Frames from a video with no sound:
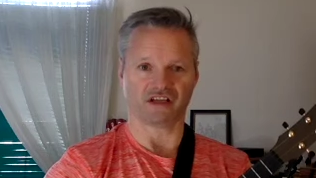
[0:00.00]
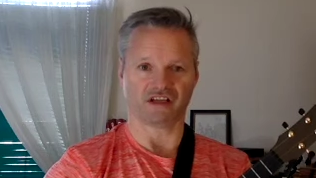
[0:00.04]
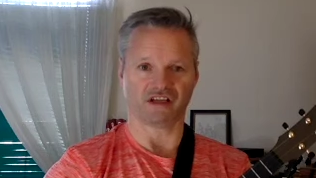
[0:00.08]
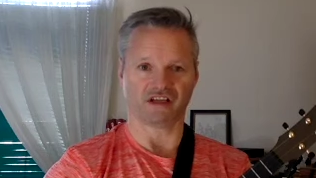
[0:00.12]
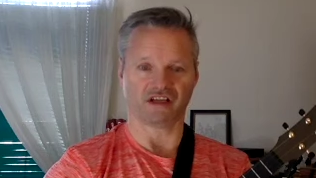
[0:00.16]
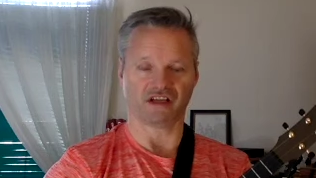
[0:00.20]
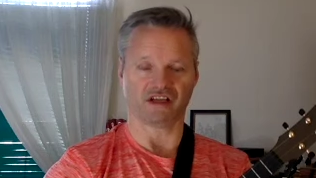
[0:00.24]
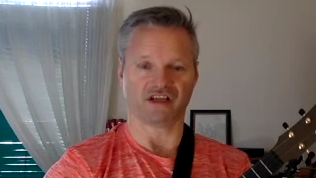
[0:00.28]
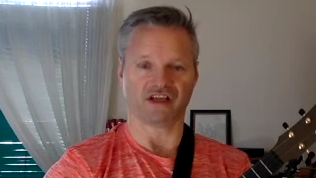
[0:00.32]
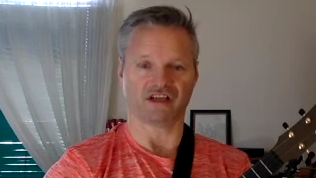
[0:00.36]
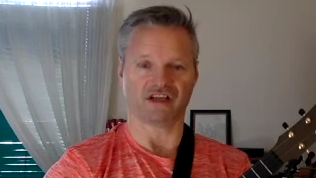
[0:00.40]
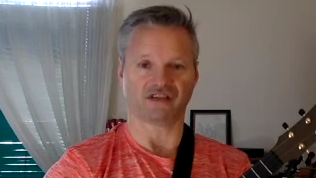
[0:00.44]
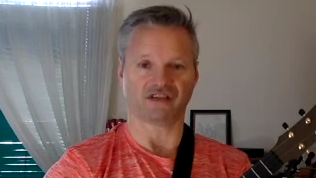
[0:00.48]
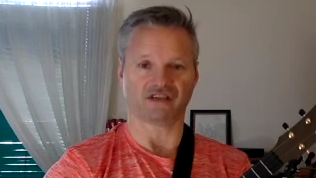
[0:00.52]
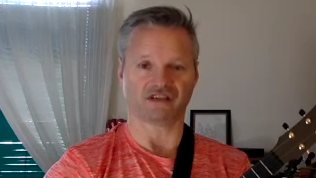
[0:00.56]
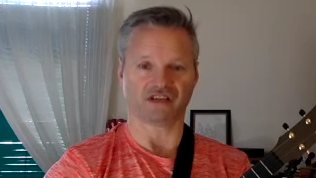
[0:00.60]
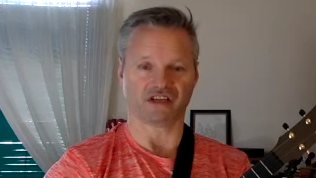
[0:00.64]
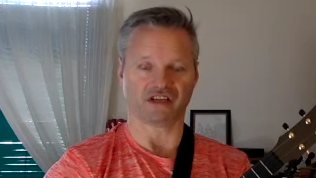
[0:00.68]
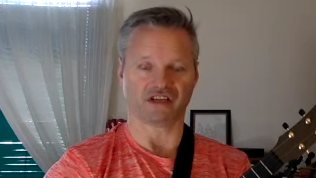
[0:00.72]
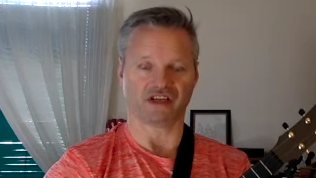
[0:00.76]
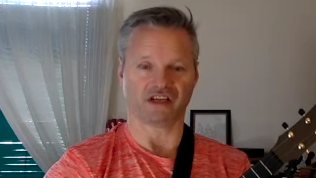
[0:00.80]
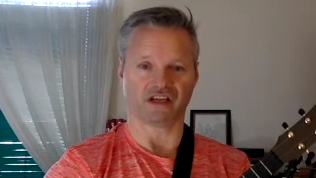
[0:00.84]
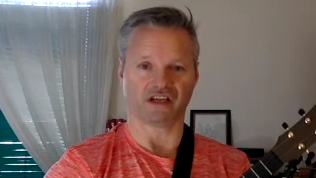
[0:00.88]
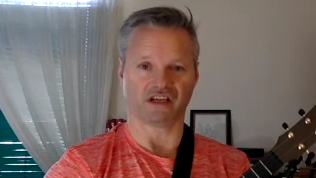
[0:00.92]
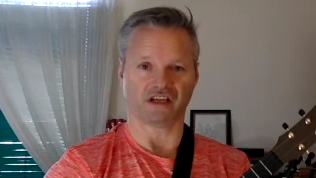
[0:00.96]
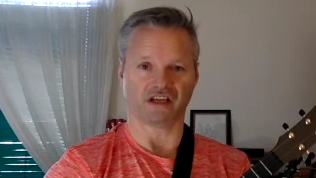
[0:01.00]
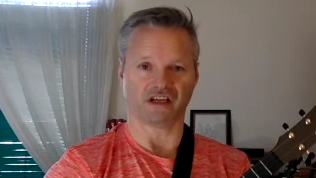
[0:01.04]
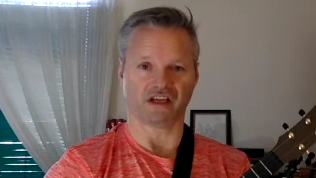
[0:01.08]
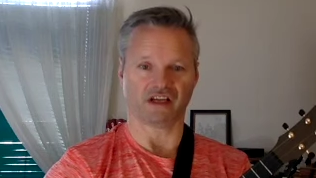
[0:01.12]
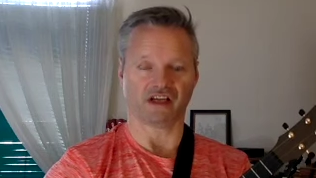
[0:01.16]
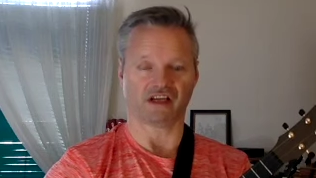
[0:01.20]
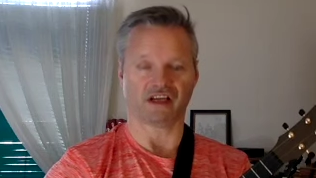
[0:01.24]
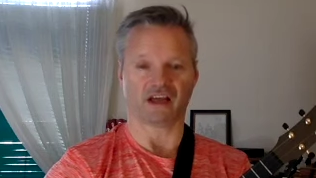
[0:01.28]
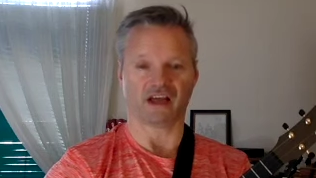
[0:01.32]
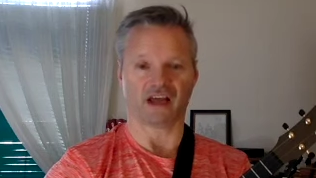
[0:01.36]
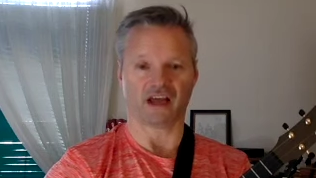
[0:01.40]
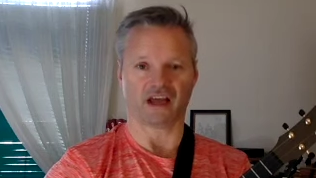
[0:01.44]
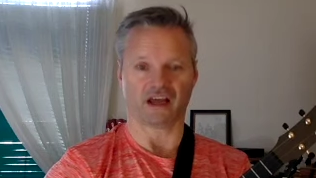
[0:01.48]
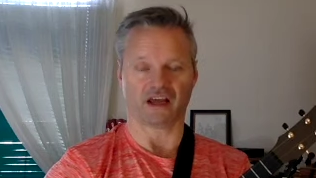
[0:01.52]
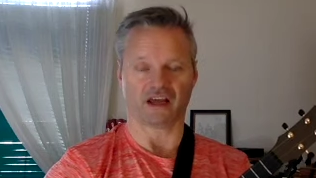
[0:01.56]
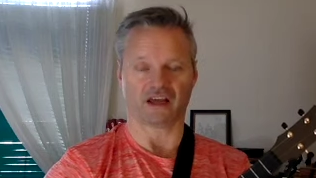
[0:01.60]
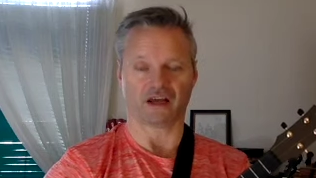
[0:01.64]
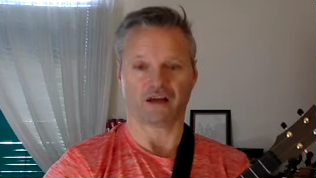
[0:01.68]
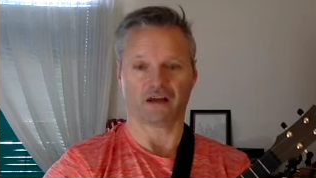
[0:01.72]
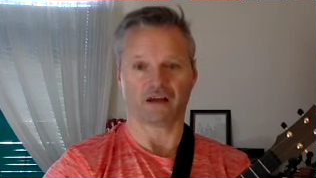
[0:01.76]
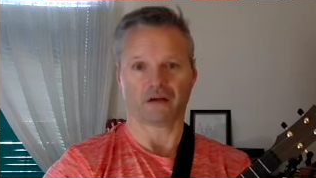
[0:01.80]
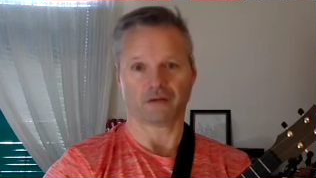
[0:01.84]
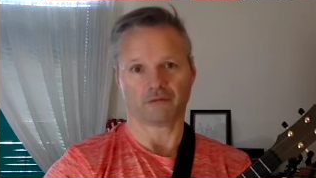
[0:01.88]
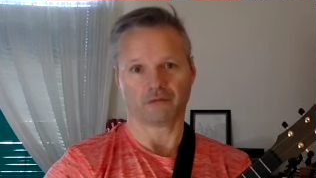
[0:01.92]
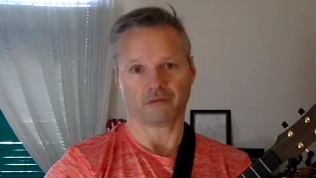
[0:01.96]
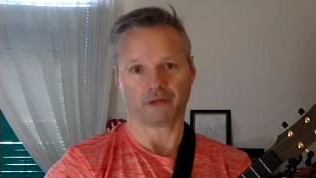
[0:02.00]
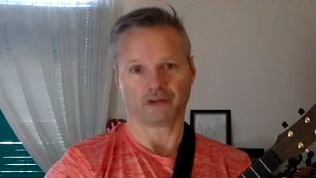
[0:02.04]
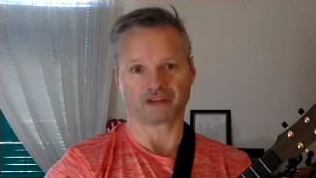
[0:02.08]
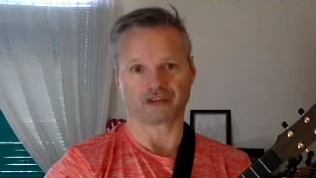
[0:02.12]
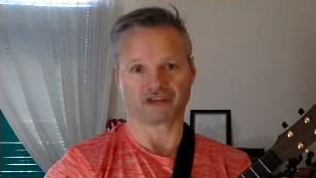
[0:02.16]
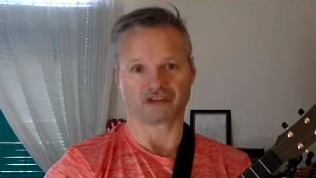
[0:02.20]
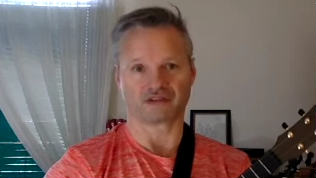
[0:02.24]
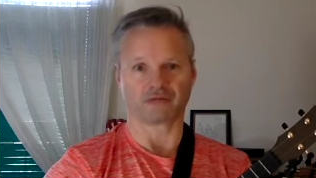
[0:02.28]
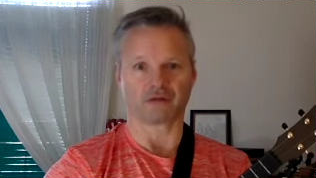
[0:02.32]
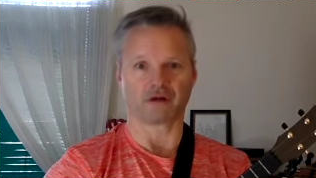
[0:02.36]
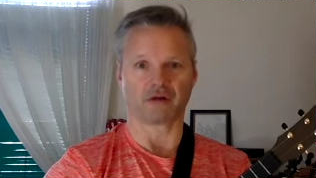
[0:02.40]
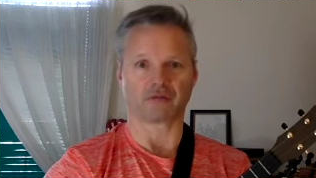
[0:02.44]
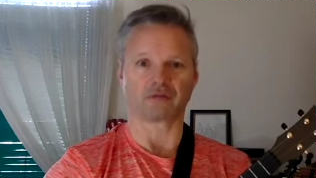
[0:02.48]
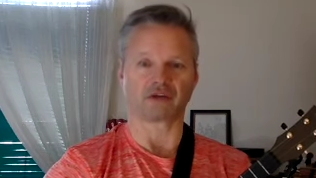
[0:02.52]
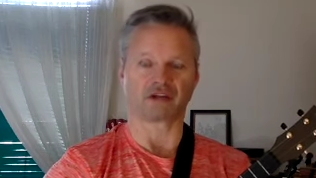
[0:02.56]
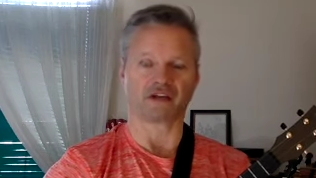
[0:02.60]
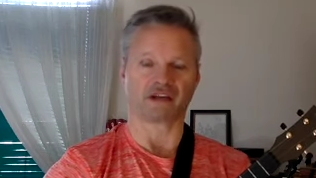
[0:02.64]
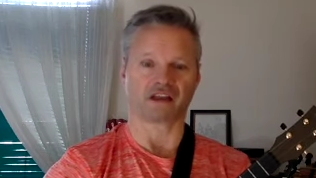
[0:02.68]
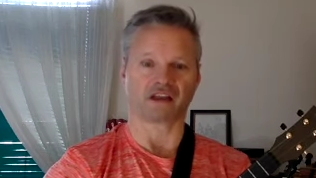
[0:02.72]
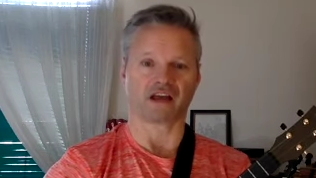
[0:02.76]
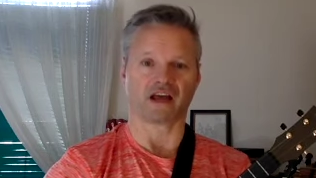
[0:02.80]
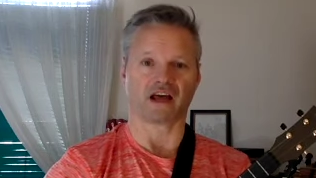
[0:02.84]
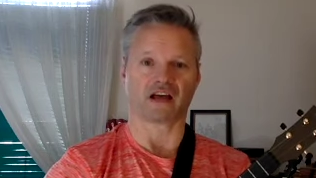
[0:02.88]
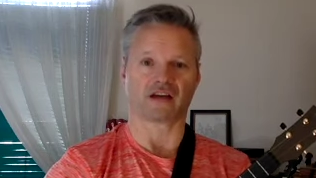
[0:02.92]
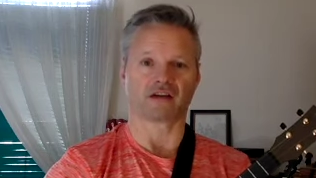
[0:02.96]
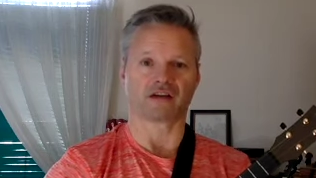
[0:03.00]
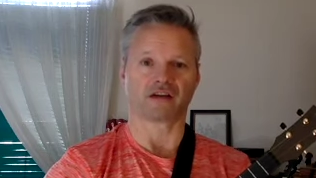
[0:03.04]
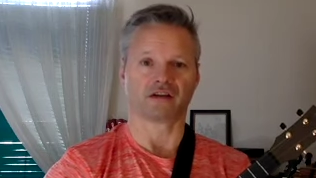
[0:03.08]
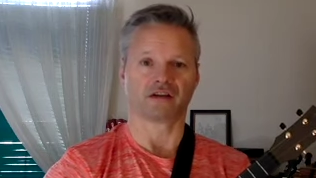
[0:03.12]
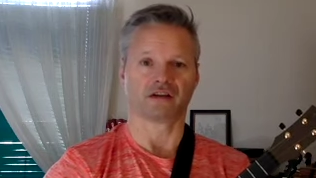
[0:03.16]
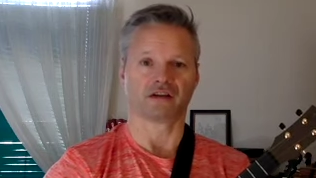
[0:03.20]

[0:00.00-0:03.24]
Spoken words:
E, C, E, A. Mix them up like that.